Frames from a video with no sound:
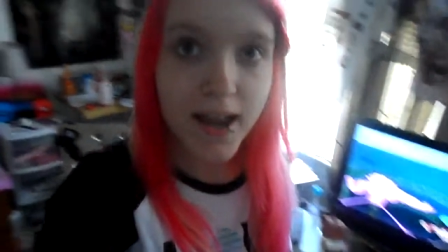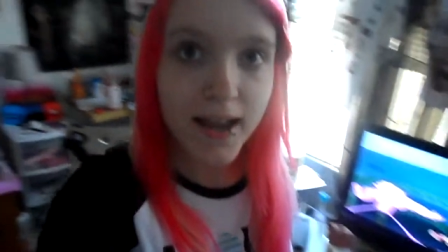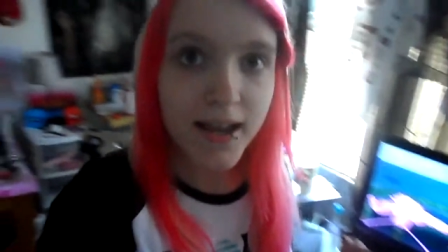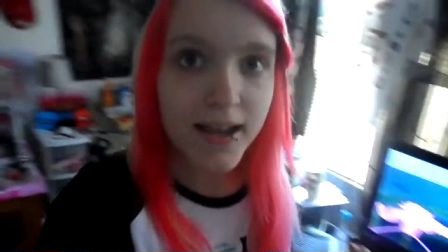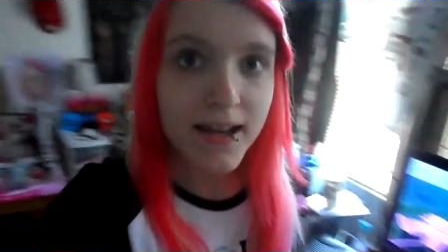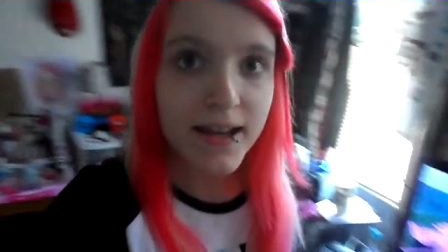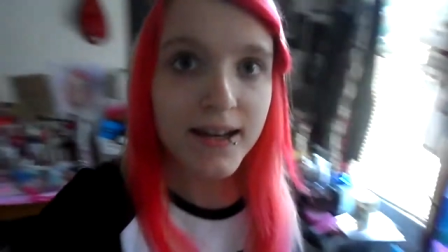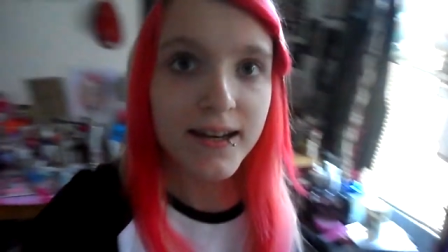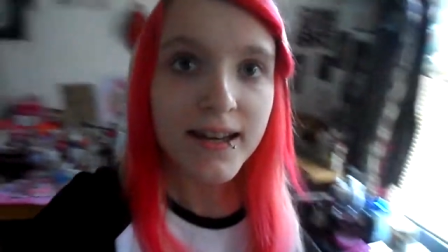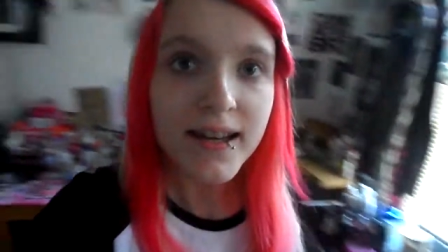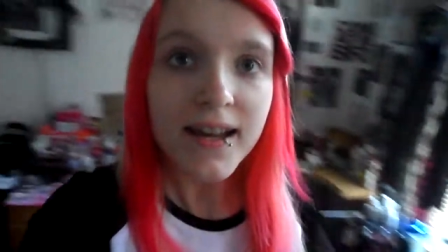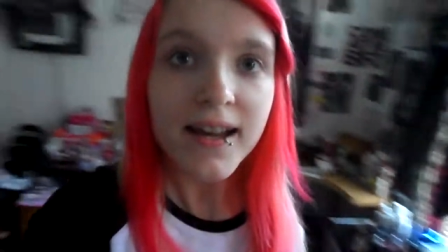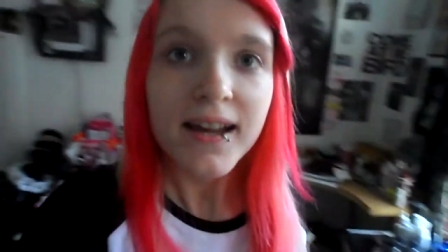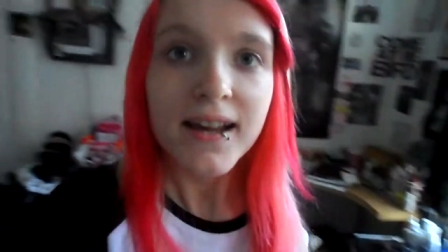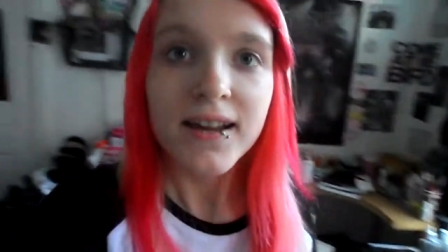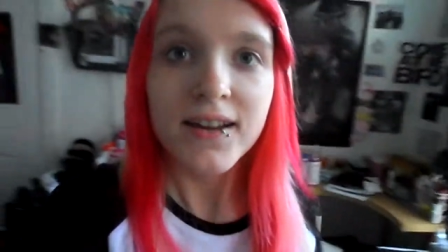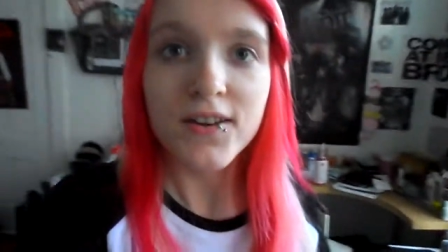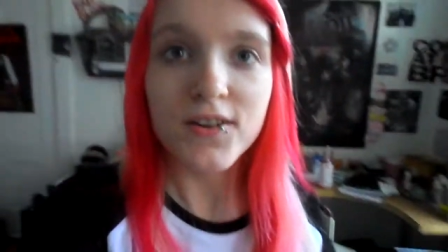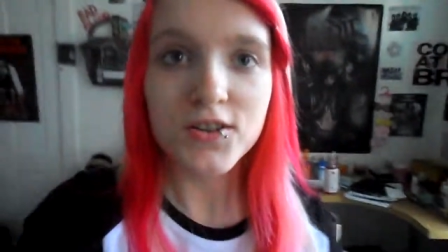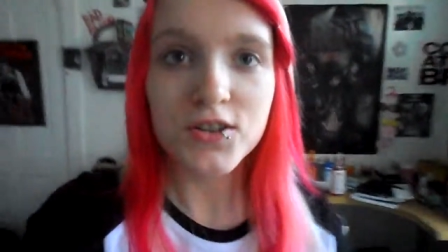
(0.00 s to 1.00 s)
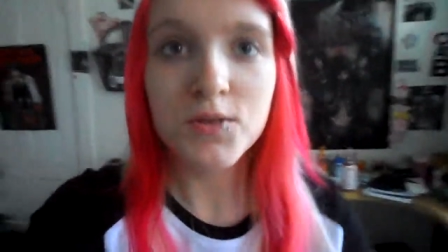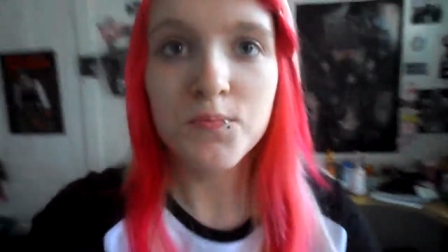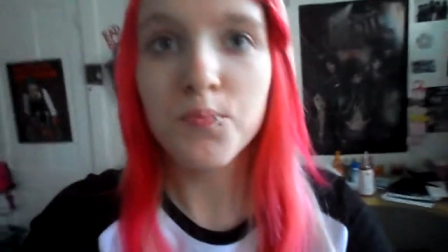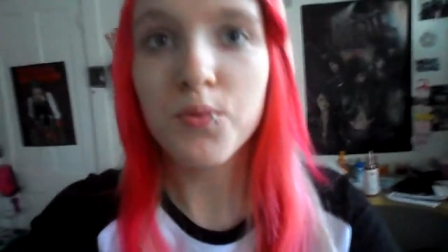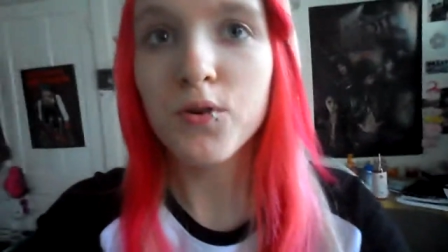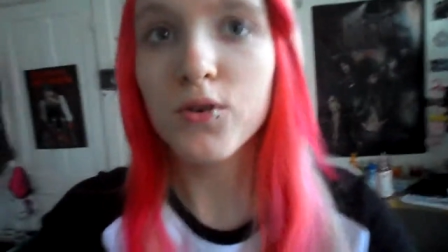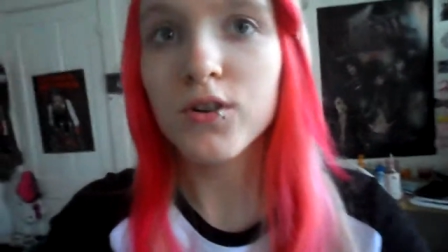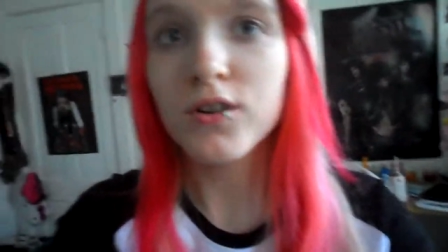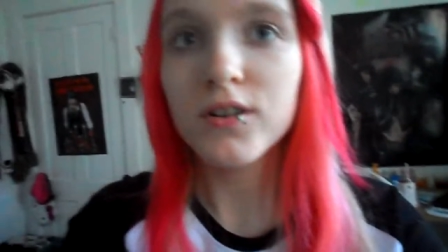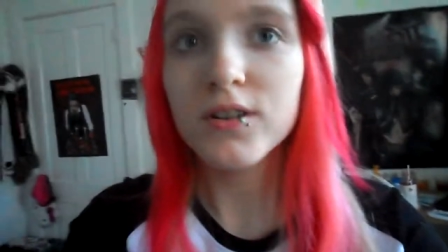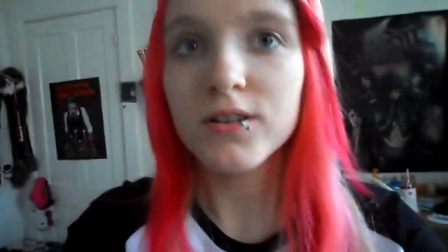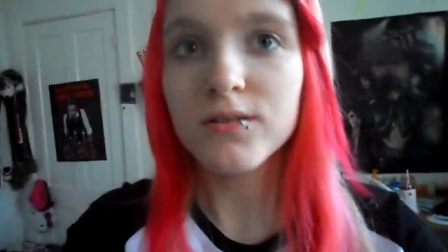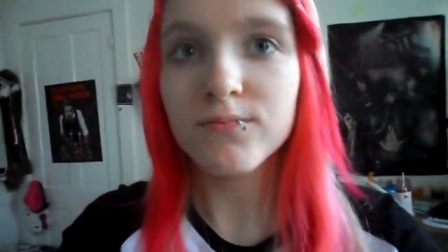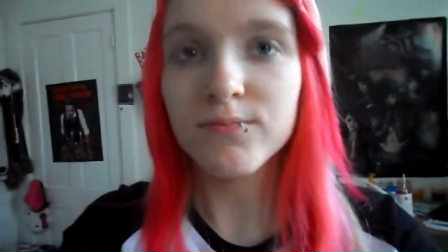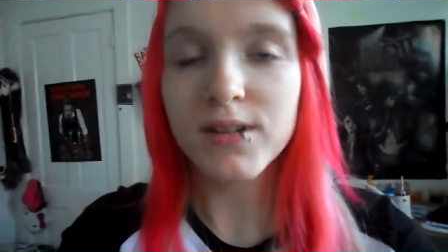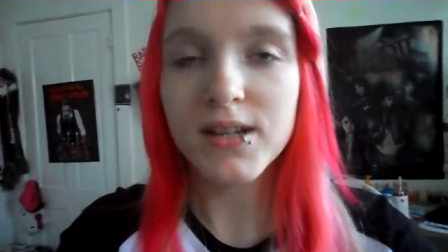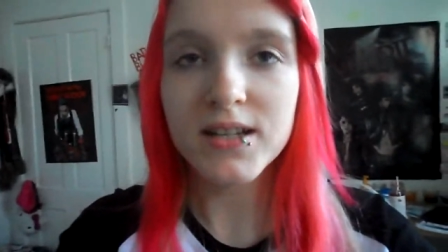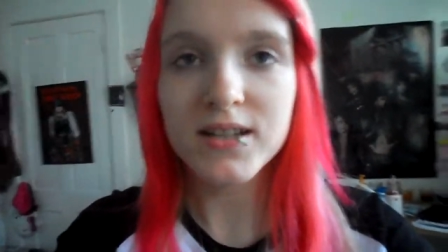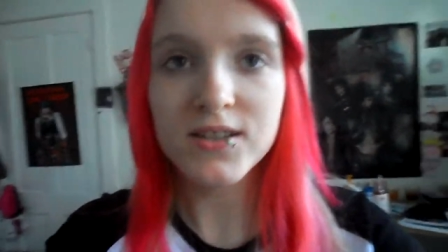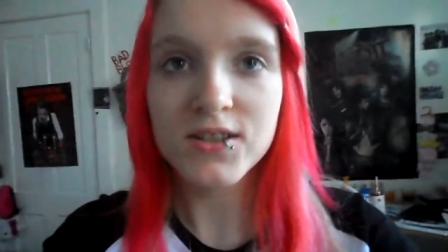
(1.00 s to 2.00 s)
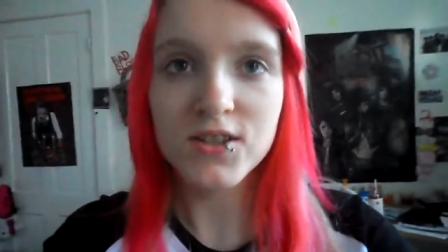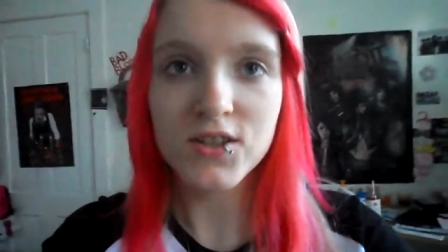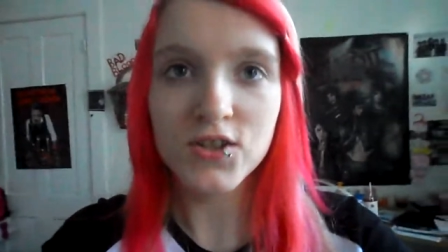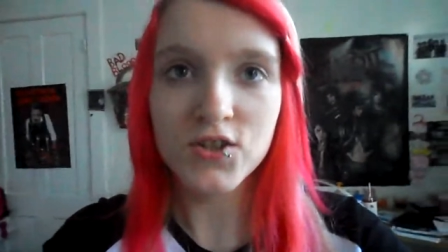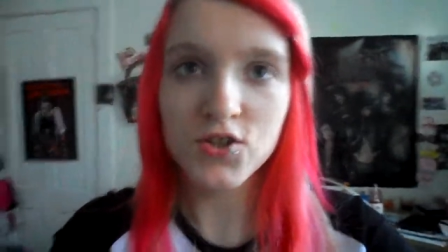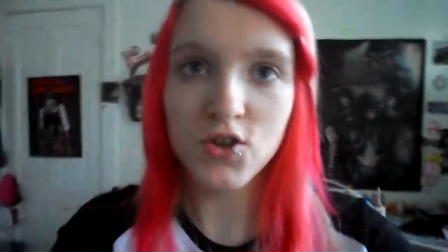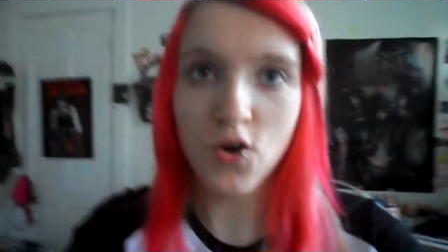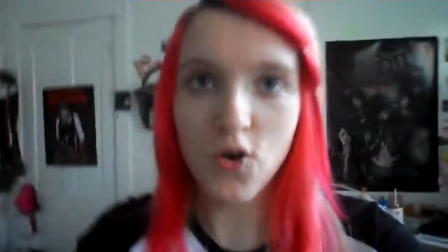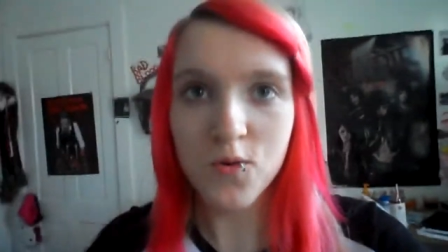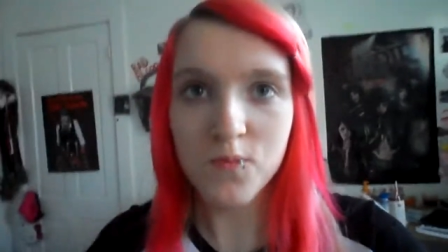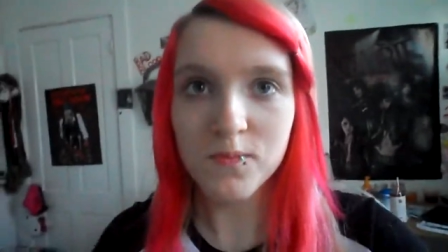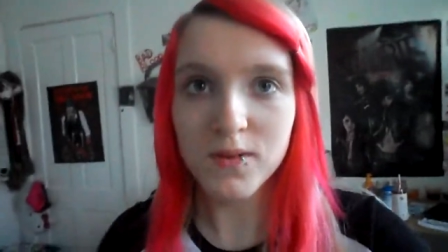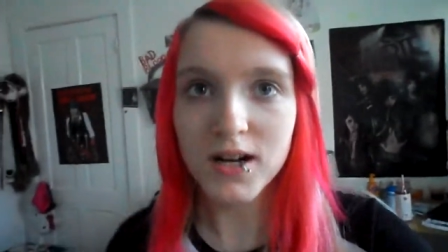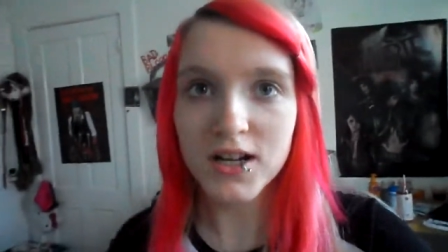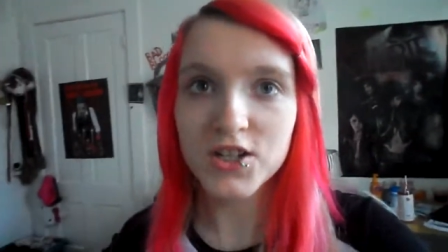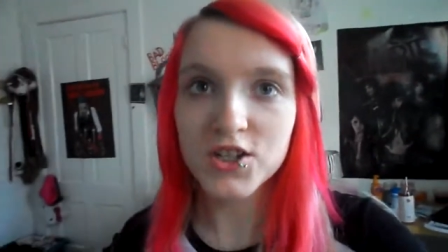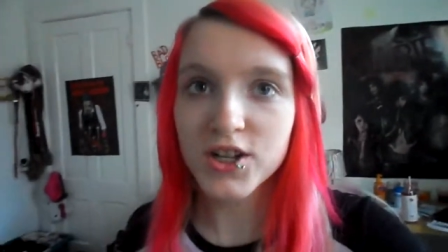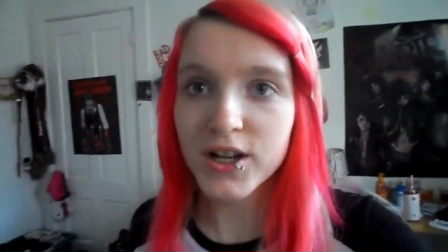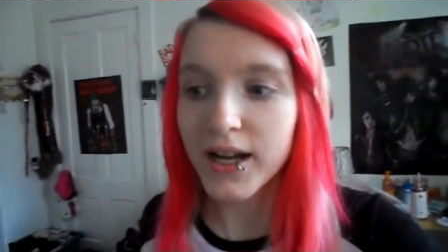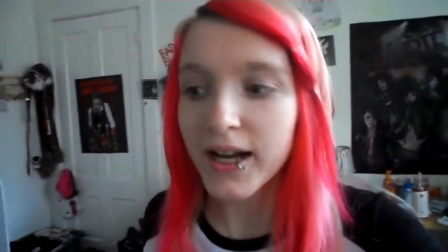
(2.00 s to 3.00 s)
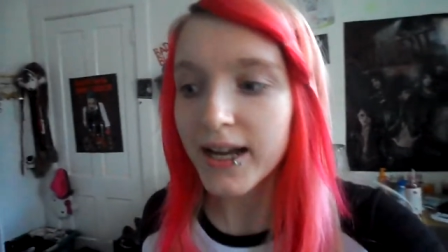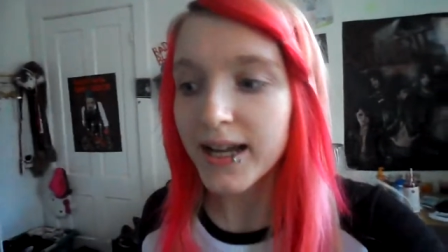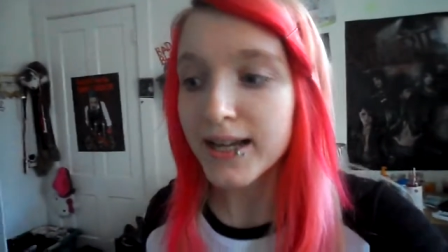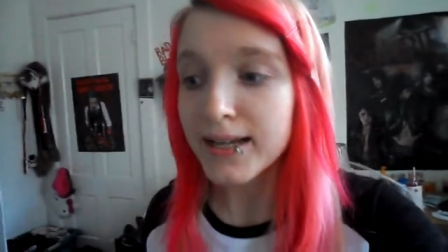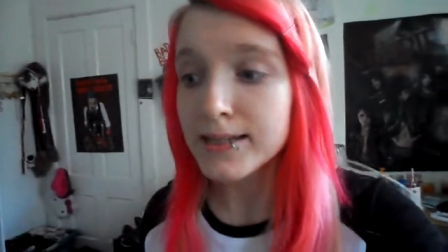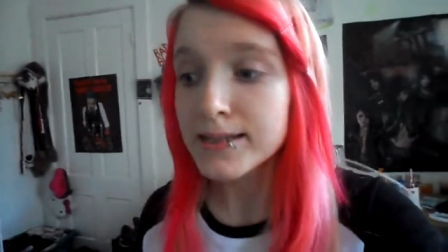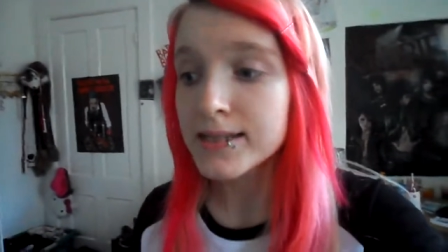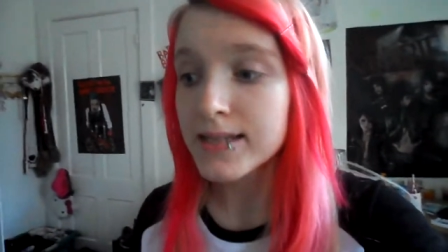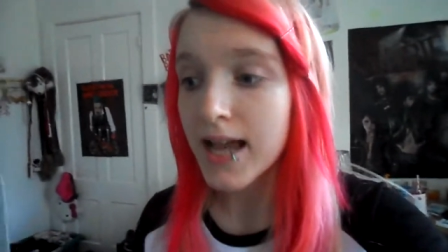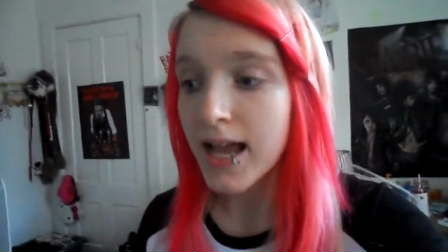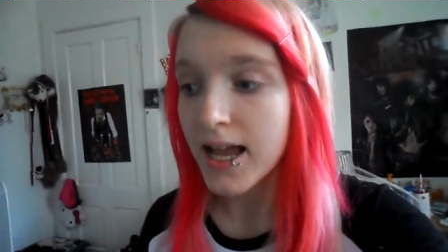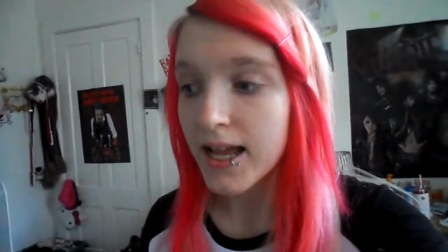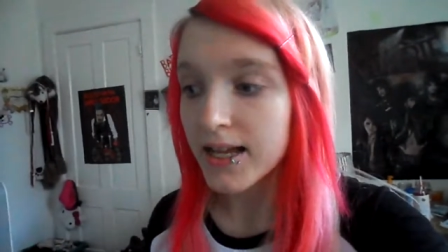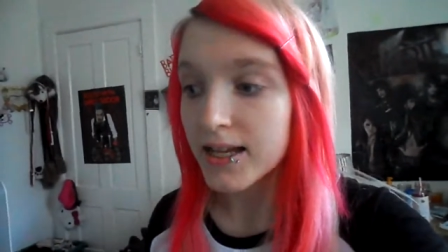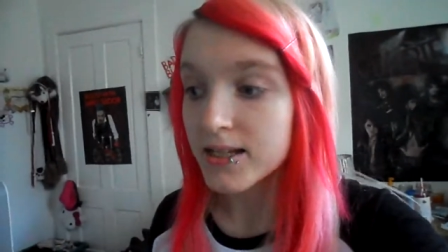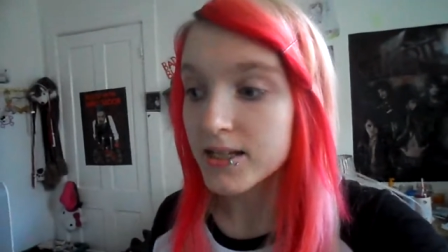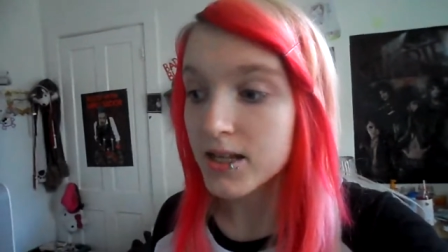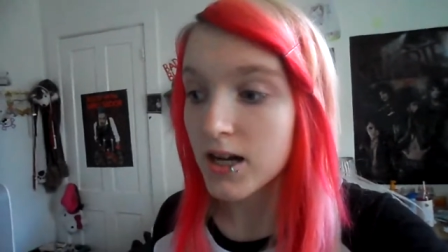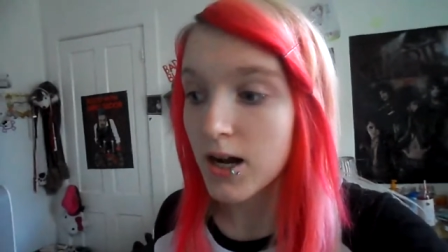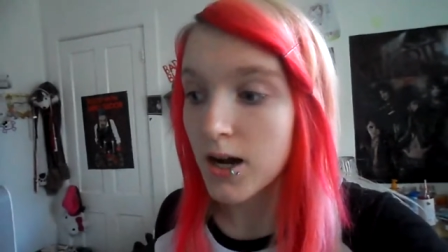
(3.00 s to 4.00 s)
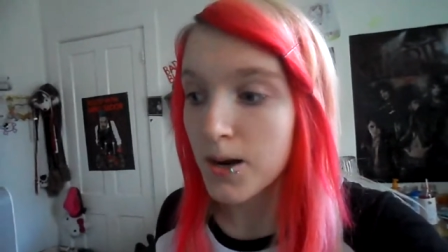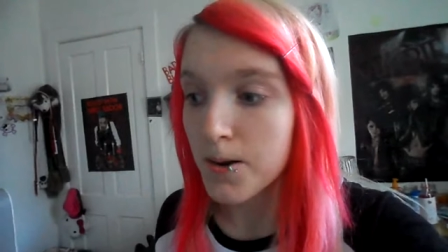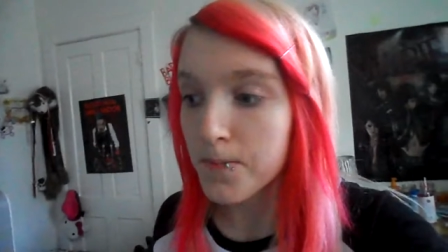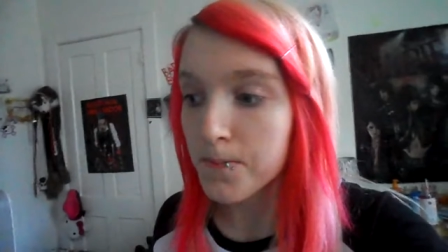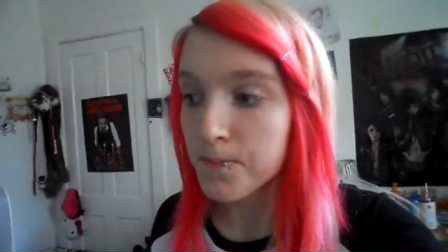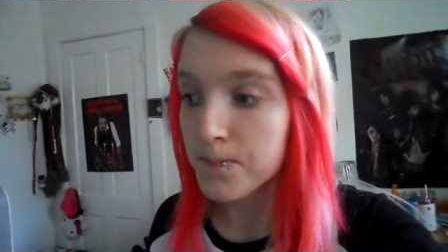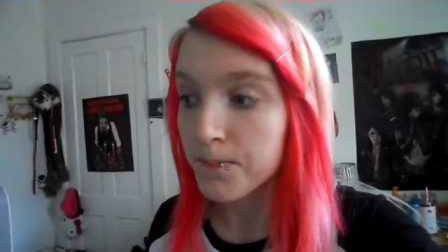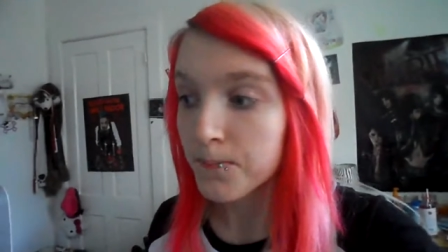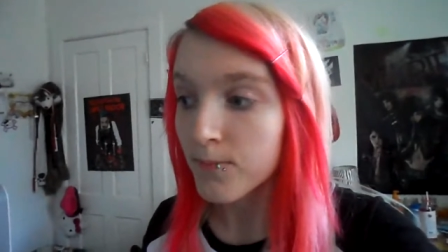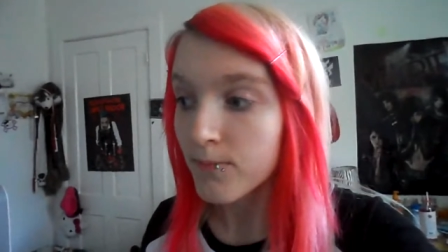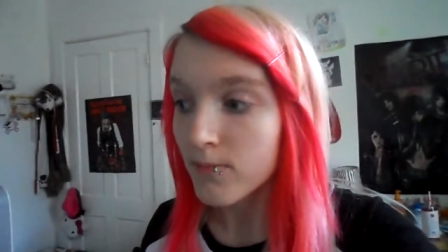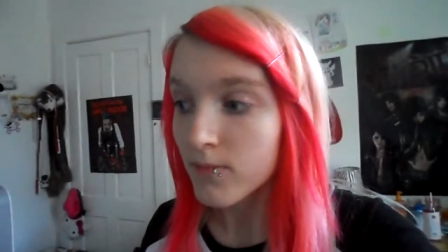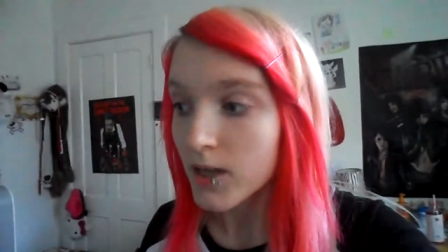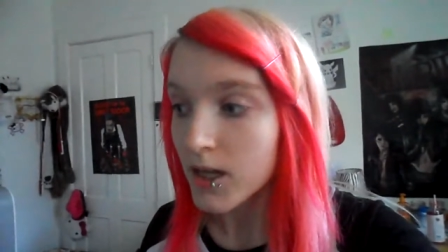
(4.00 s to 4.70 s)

And your support means so much, guys. And I